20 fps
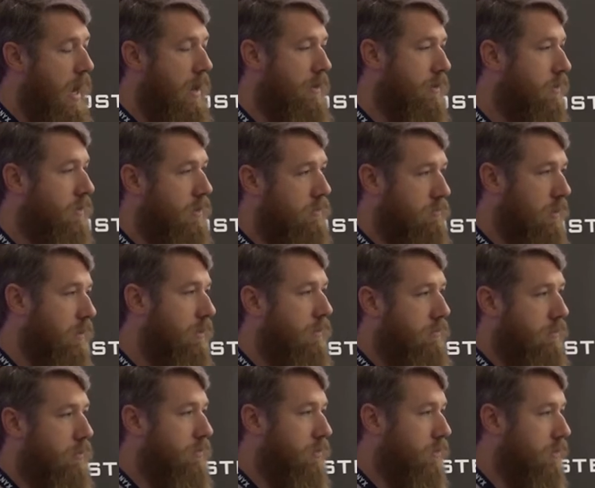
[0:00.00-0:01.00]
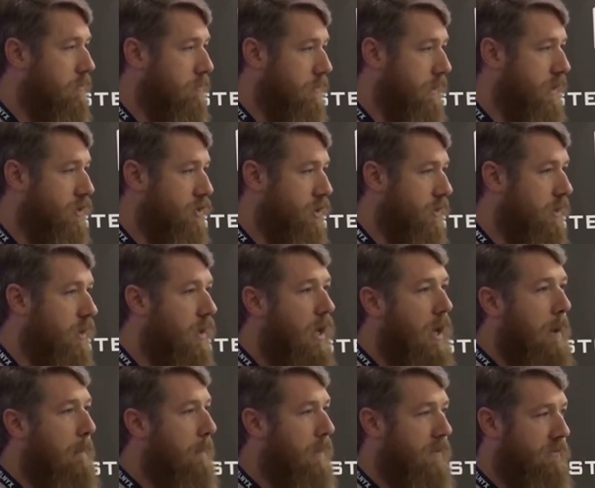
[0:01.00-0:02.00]
and you're going to run through it to completion.
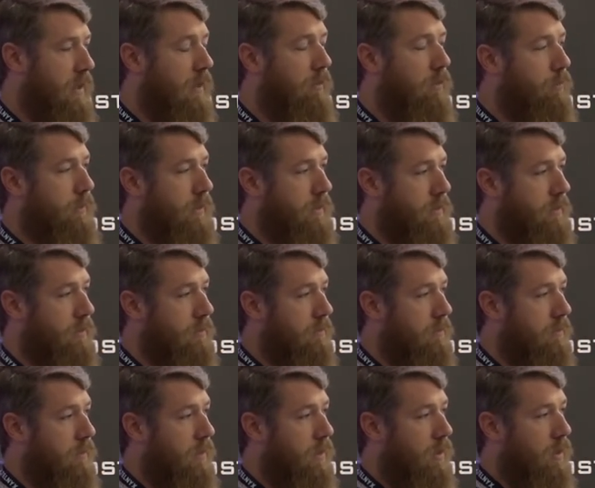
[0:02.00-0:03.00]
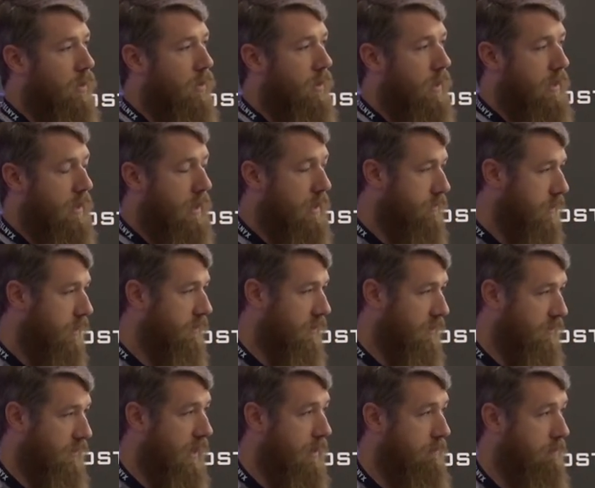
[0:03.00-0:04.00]
But that's not what we do. In, in this
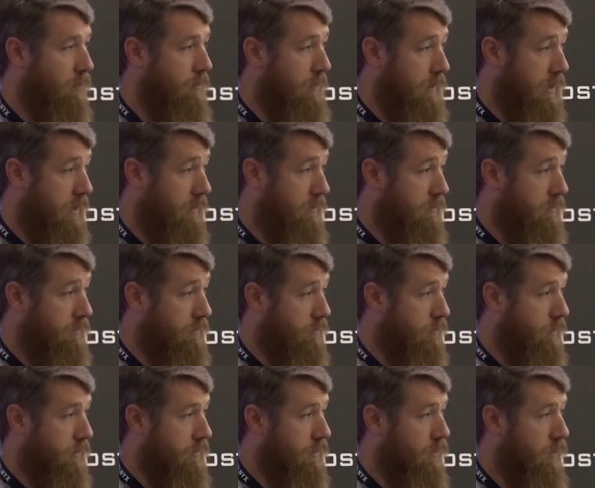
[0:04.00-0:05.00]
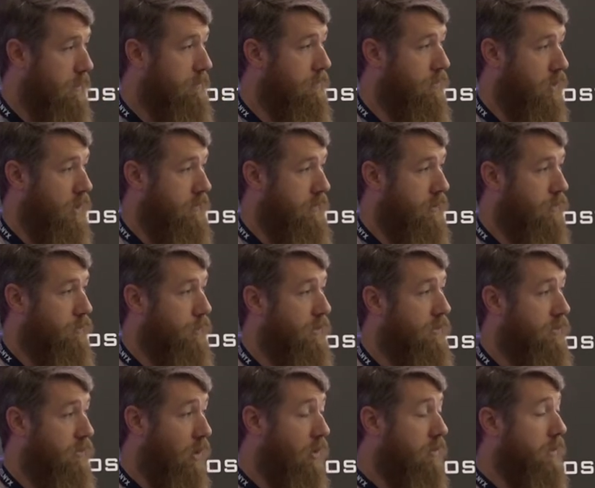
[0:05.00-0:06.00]
example, because we're a web service, we
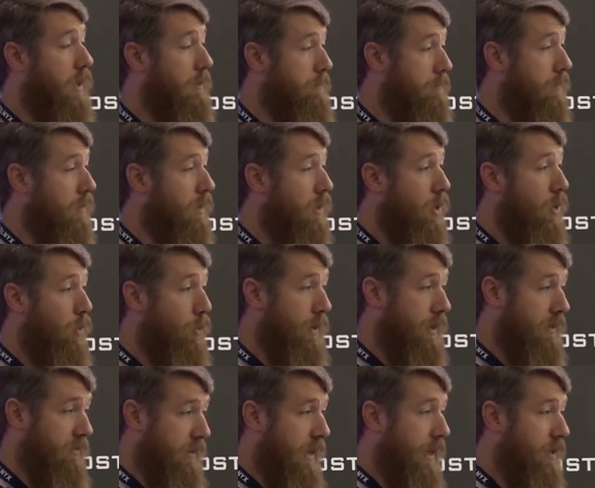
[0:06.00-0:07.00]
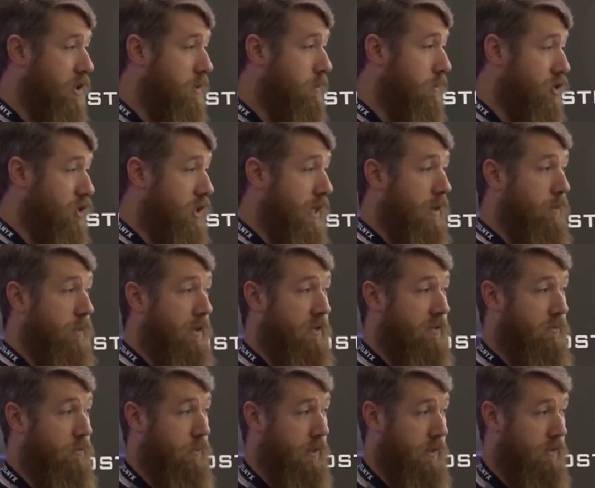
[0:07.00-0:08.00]
start up, we instantiate a machine, we,
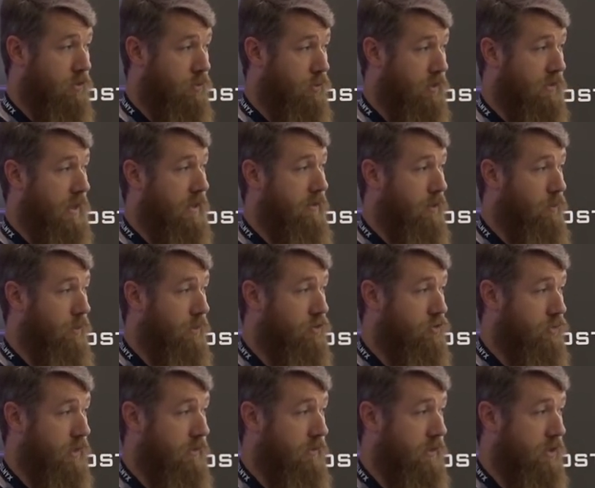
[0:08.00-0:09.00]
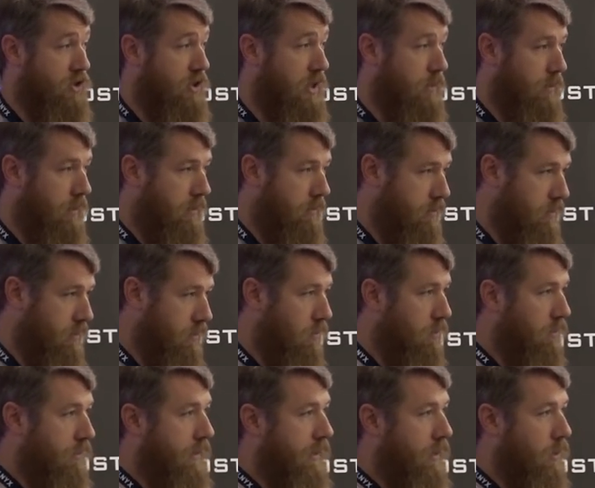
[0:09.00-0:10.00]
we do exactly one transition, and we throw the
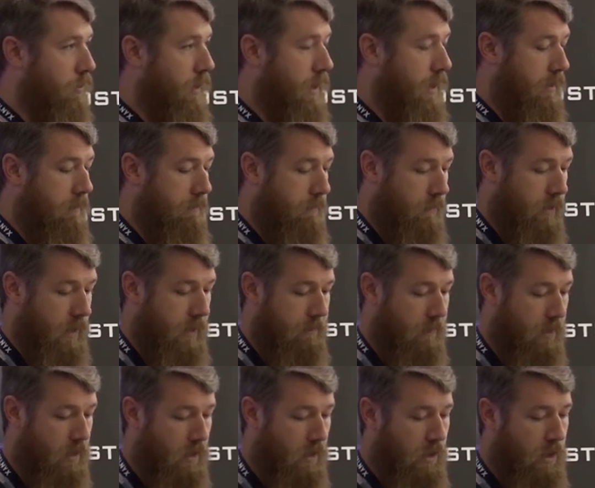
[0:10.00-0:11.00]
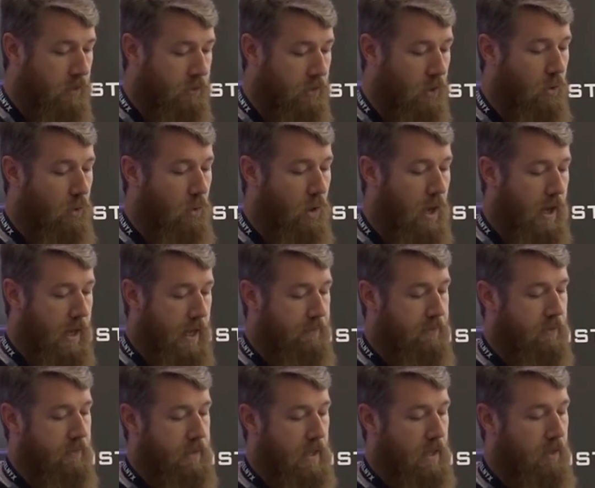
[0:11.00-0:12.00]
whole thing away, right? So I
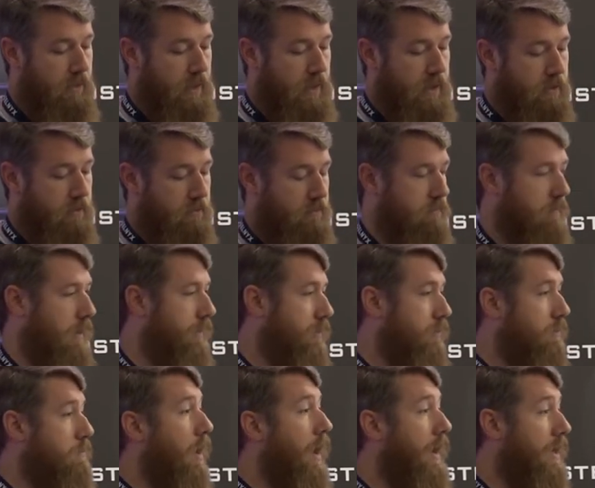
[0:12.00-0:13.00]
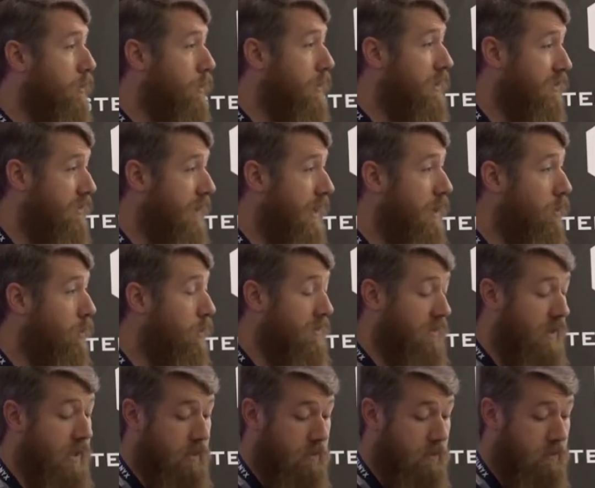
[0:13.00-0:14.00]
have to tell it, I have to remind it what state it
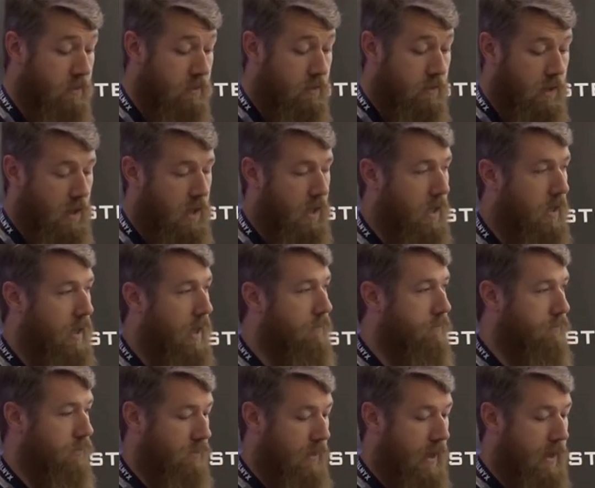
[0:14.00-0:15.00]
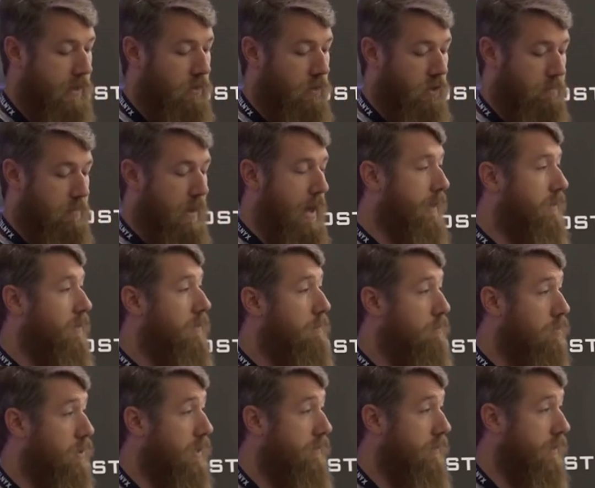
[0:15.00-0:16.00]
was in. Uh, and for that, I look back to the
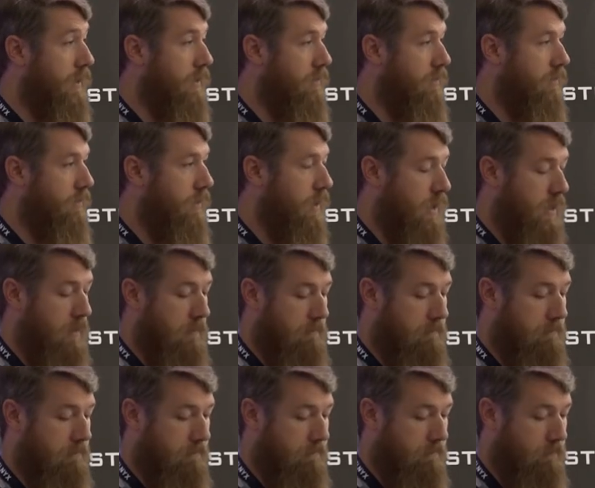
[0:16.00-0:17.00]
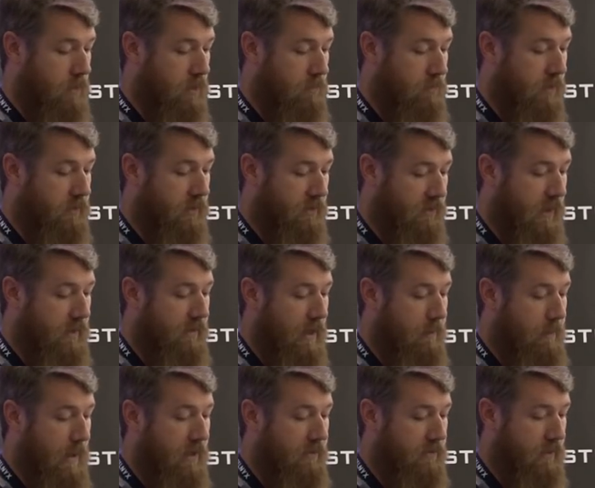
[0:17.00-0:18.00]
previous um, to the previous state that
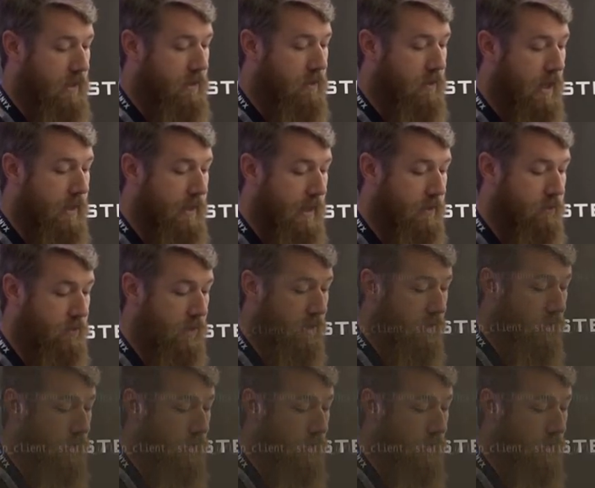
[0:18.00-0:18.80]
I passed in, and to answer that